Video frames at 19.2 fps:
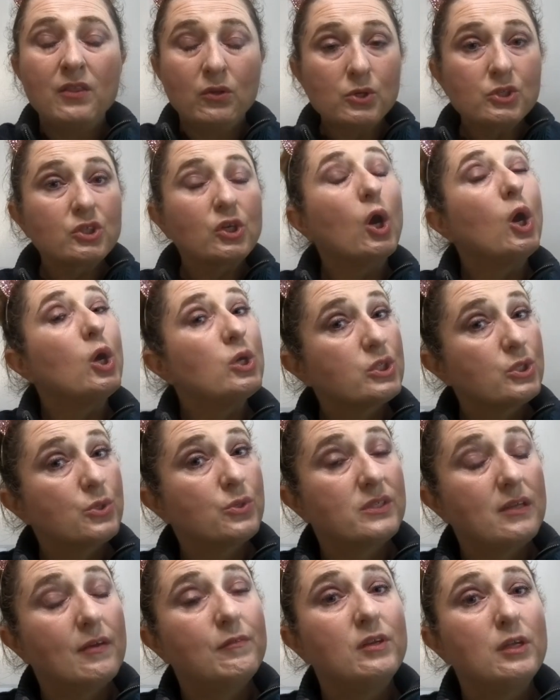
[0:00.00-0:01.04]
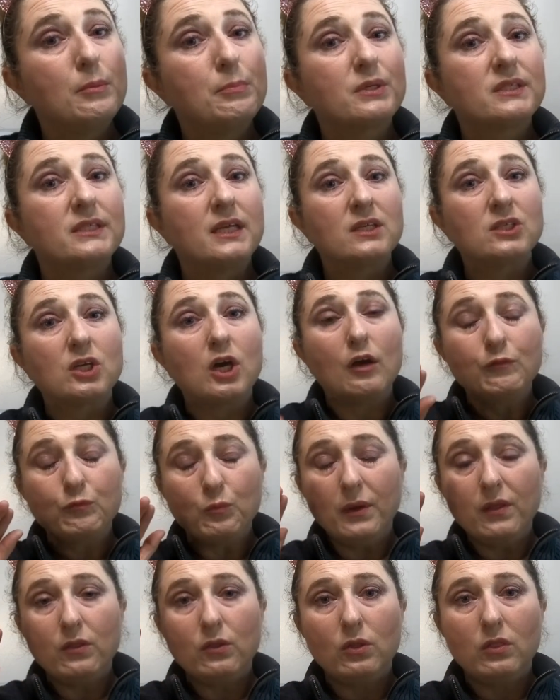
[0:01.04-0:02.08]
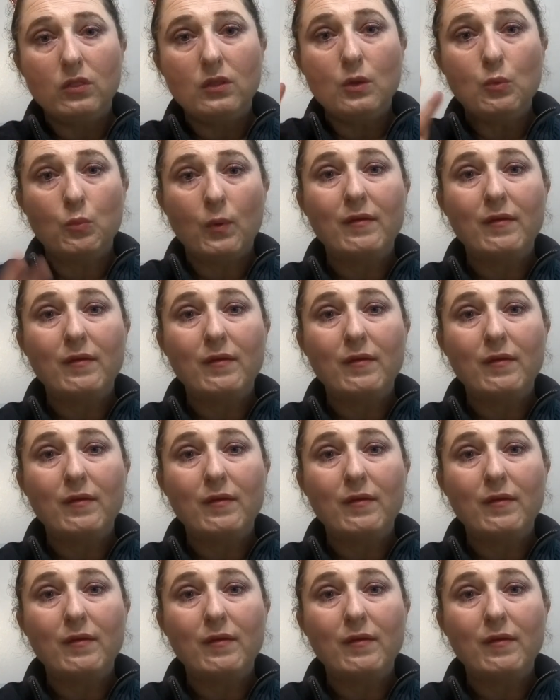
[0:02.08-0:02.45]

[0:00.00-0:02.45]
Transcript: and those are also 70% off with the